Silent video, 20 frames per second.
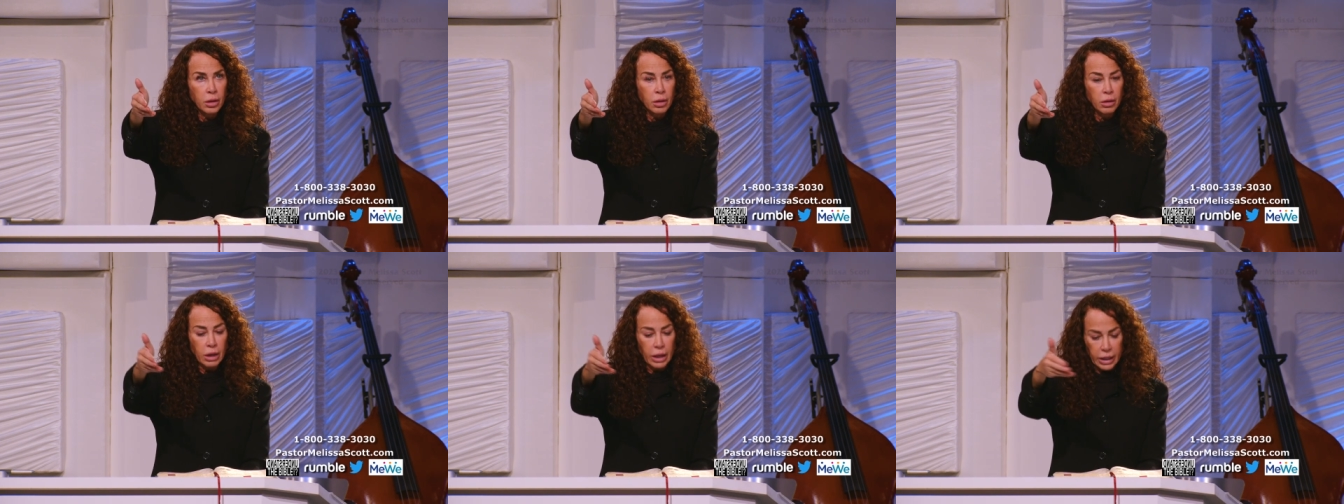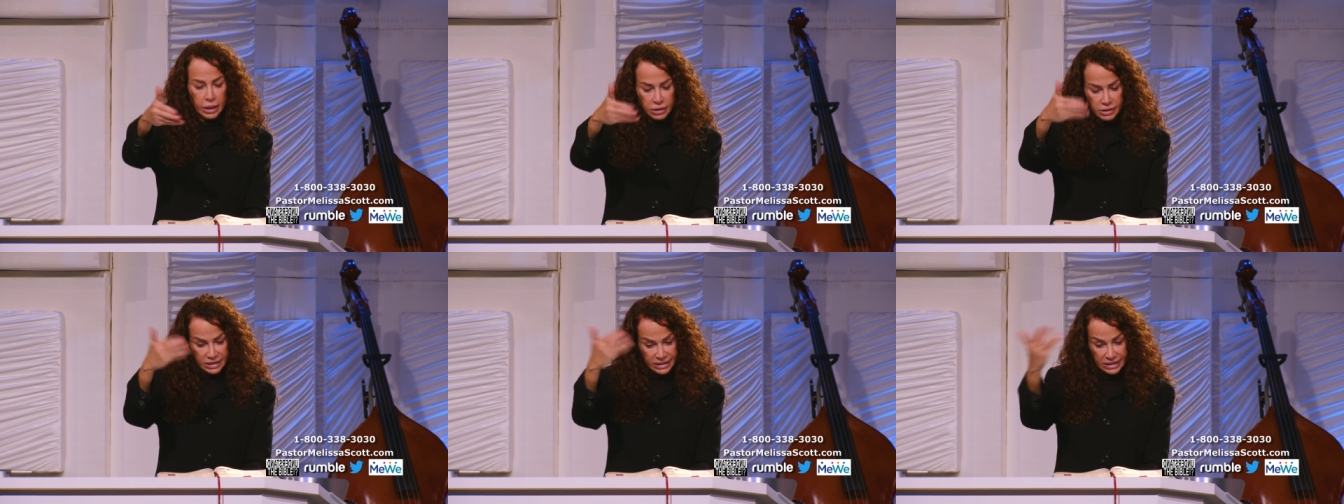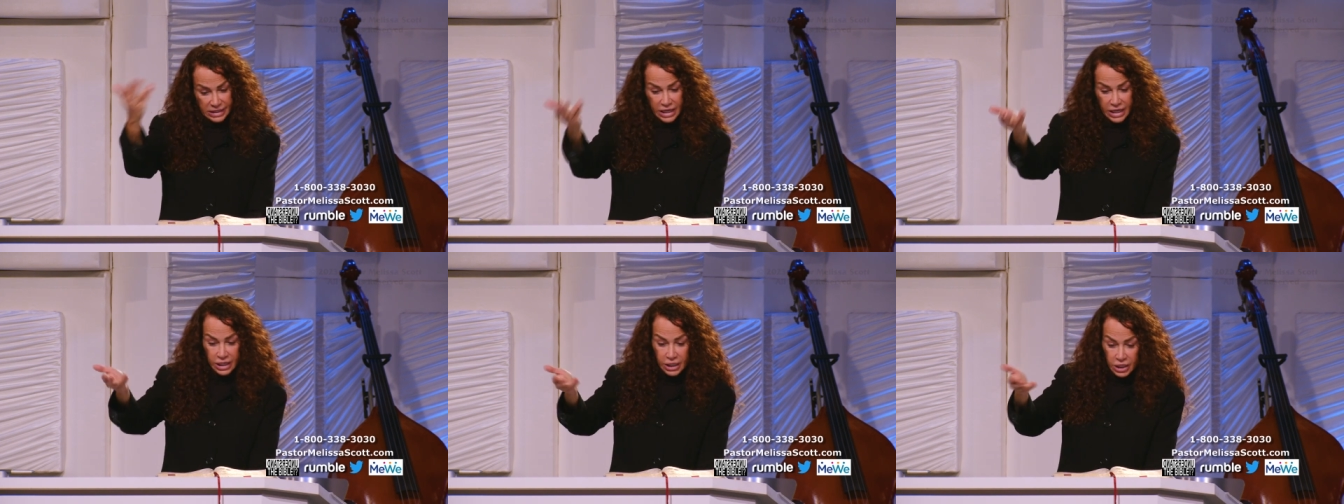and
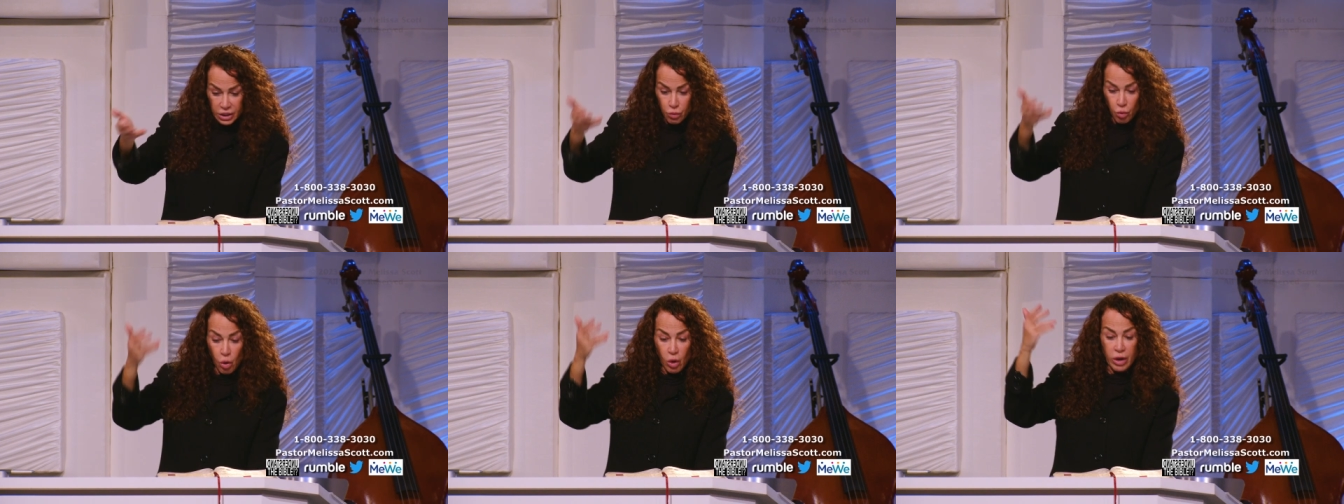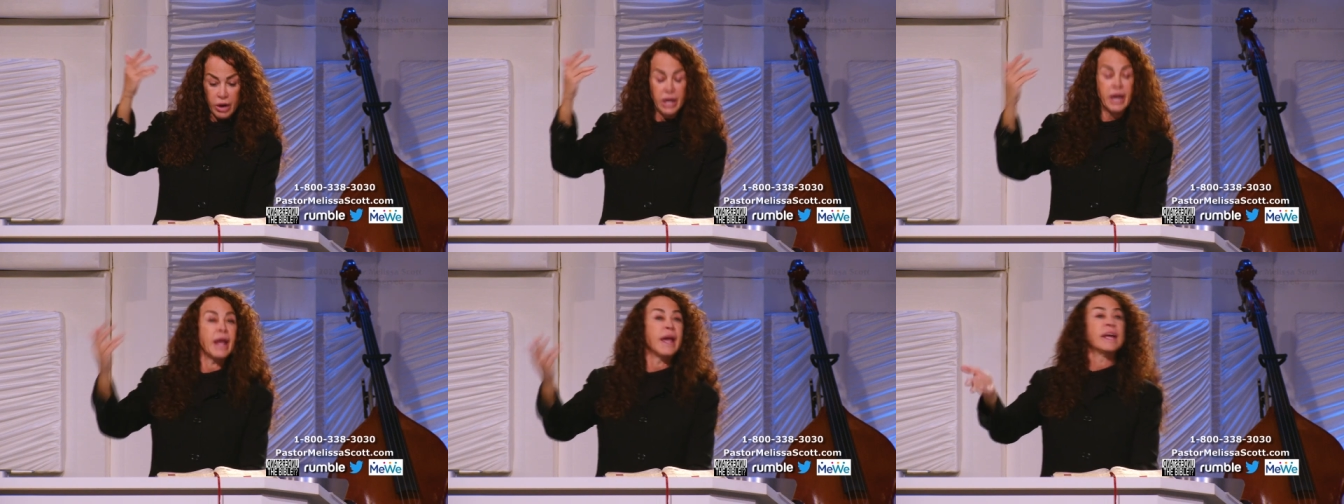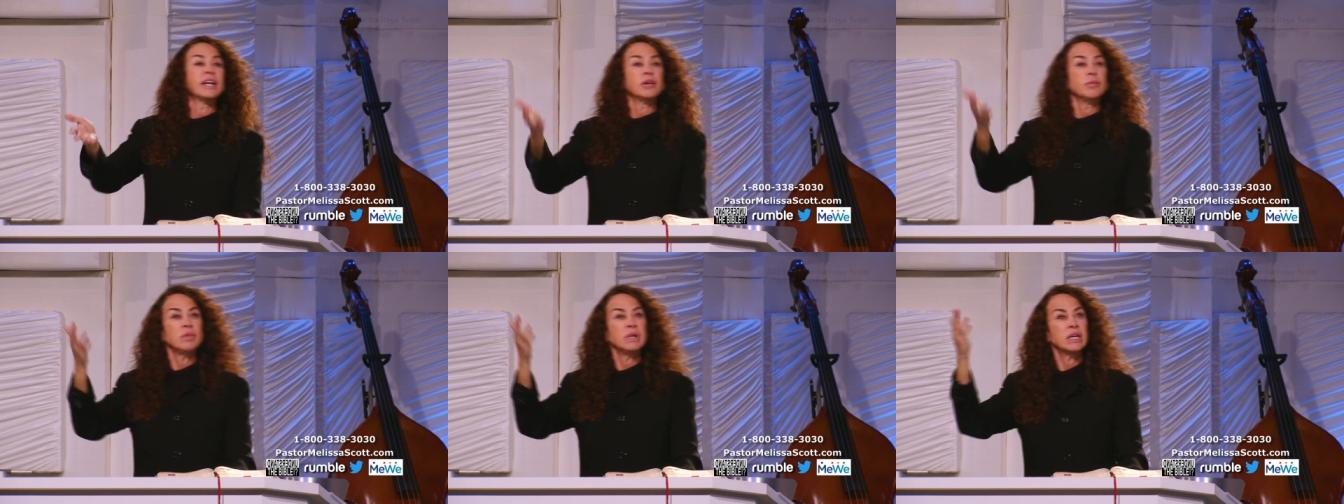say you are an
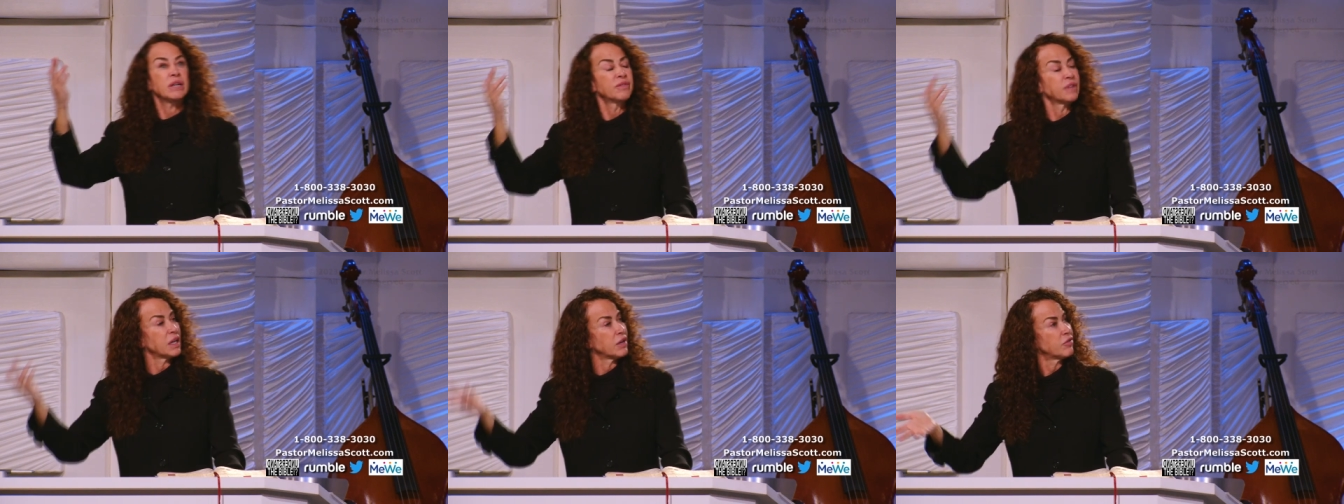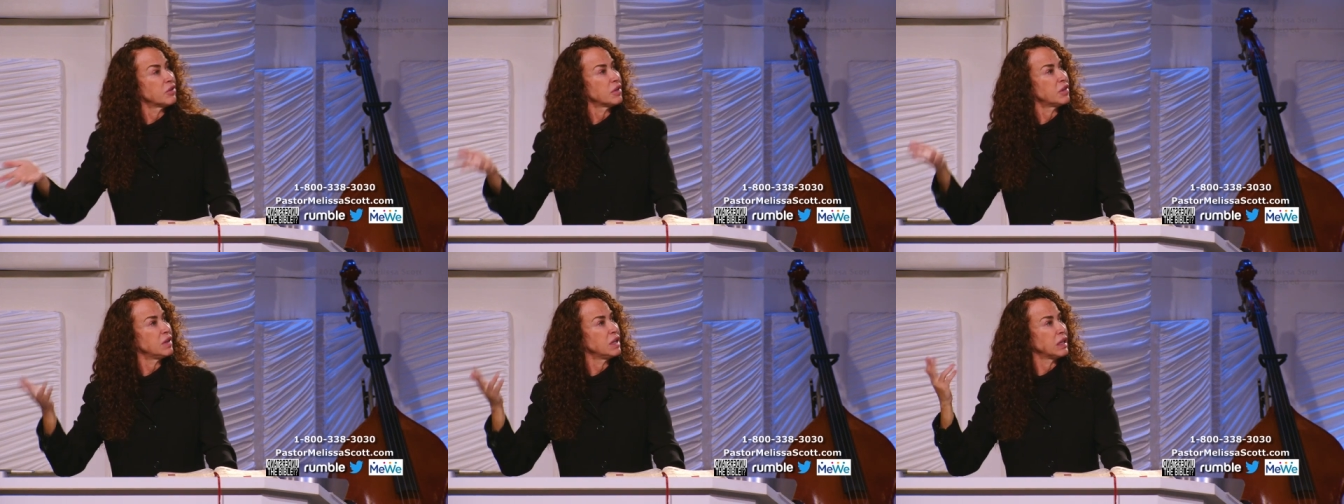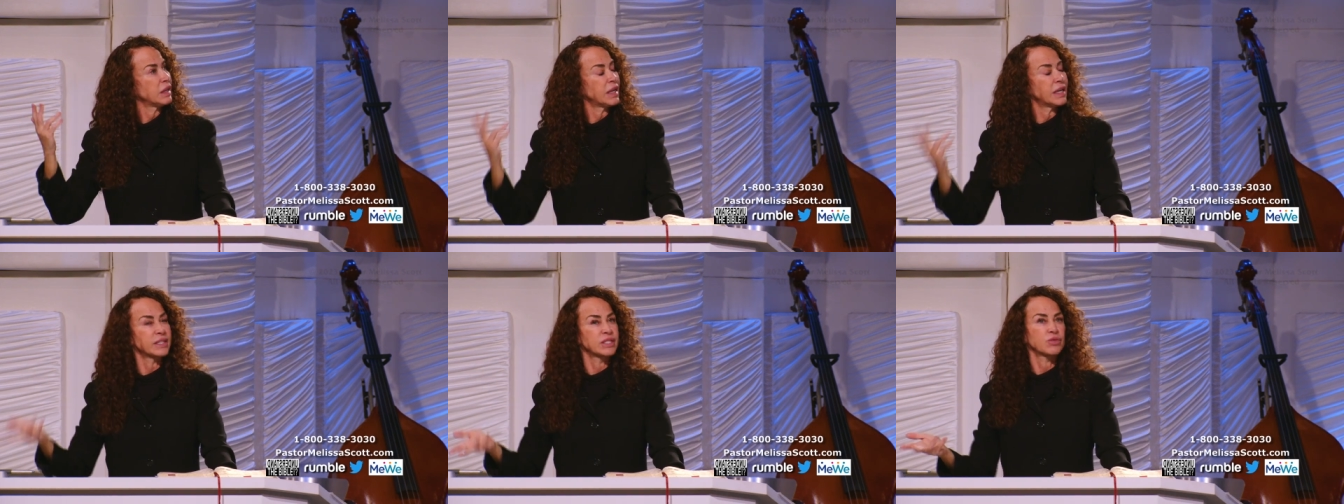enemy of
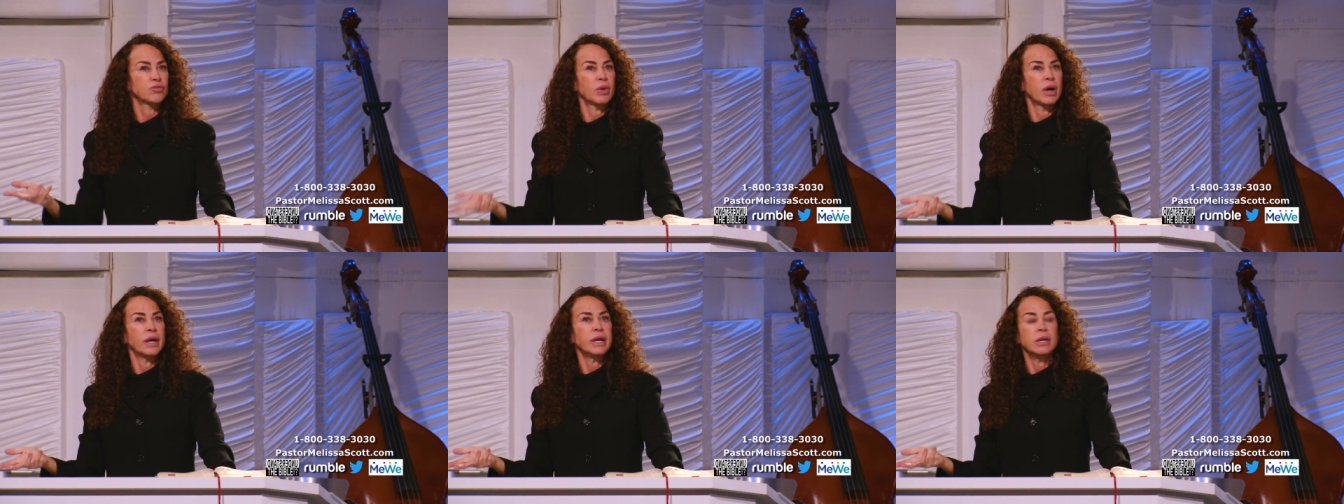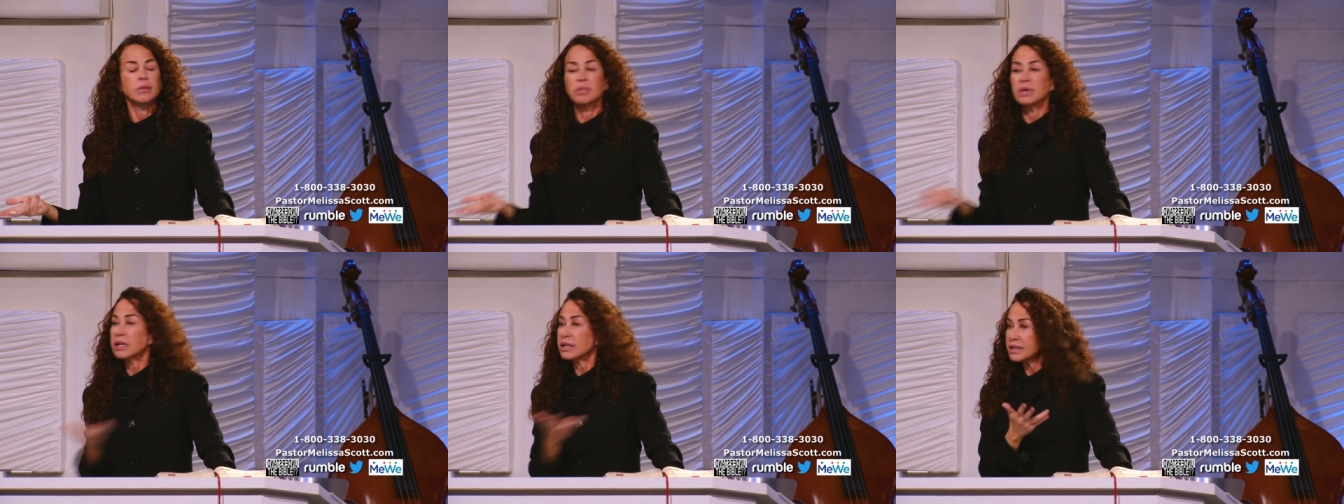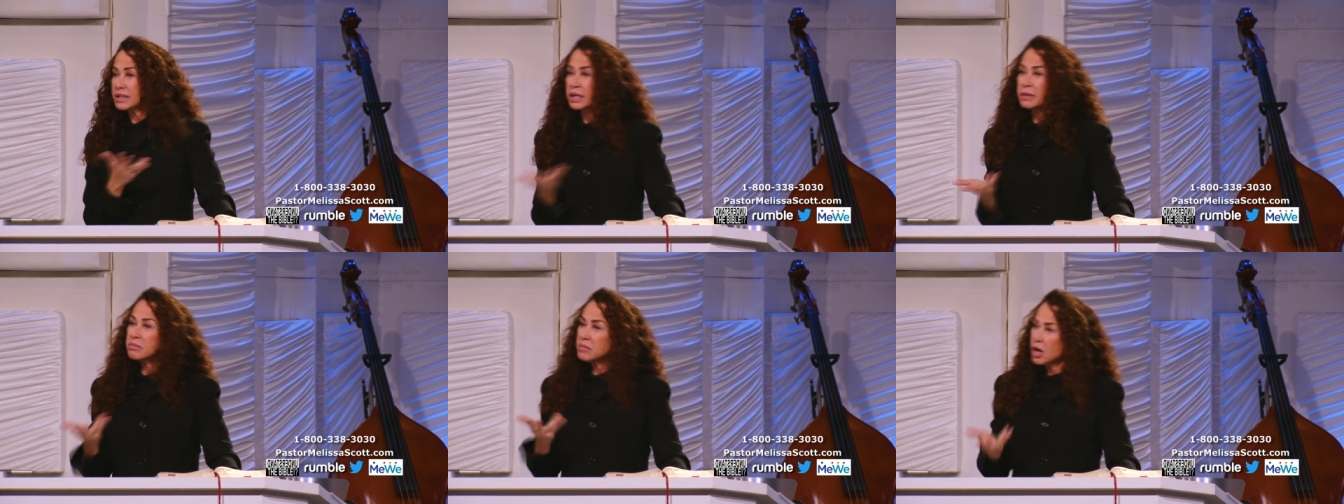everything that's right?
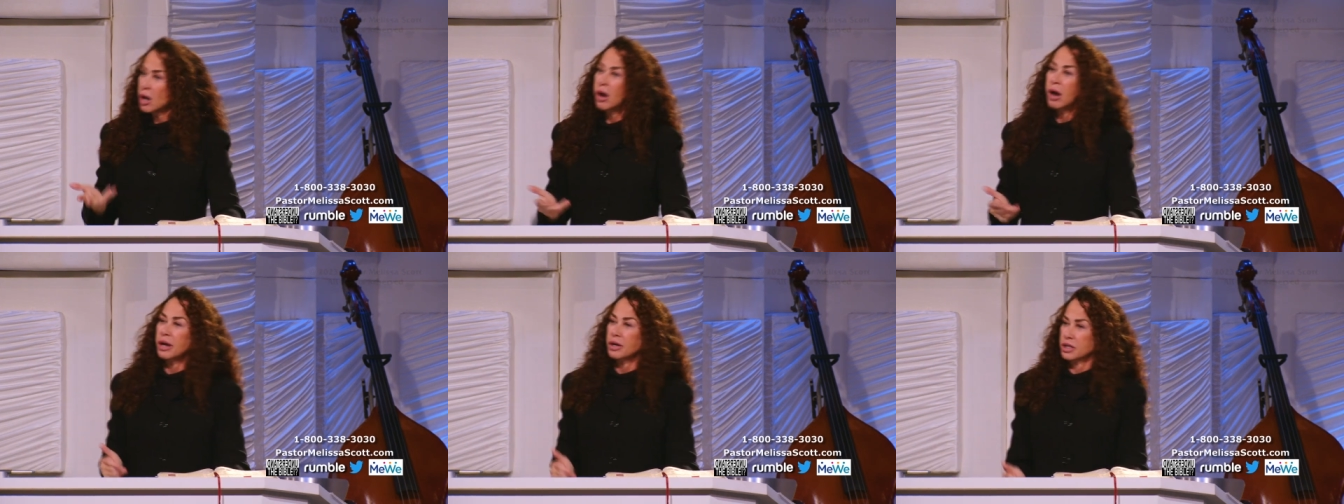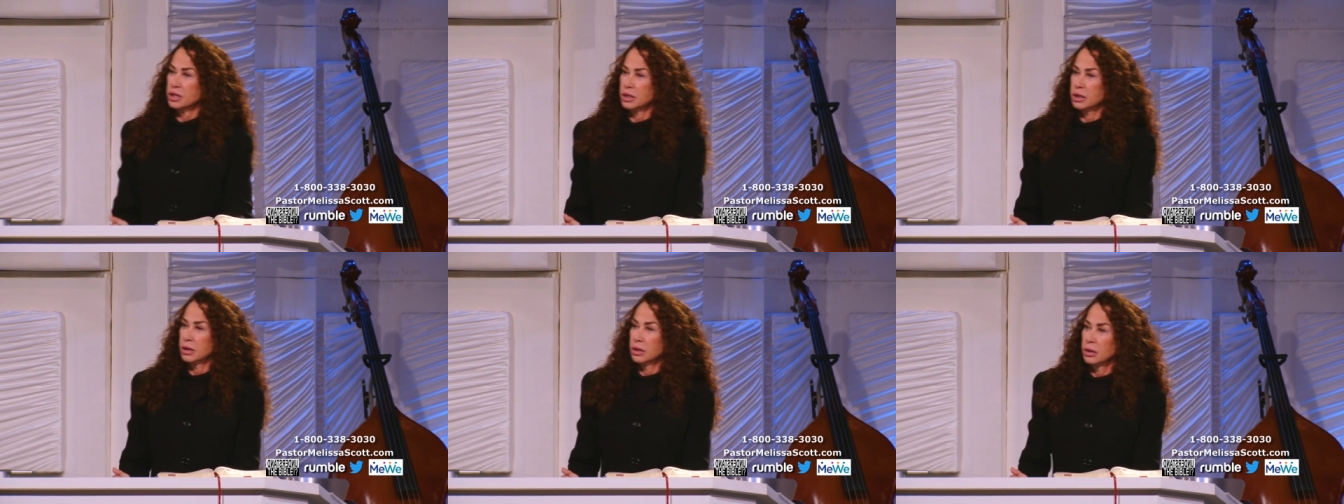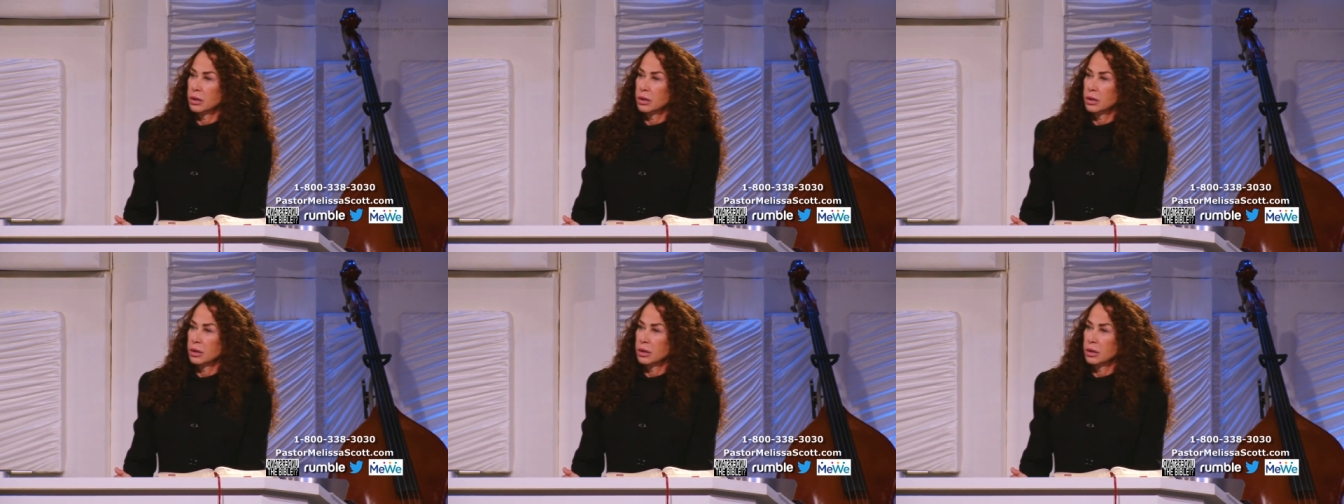Because I'm not.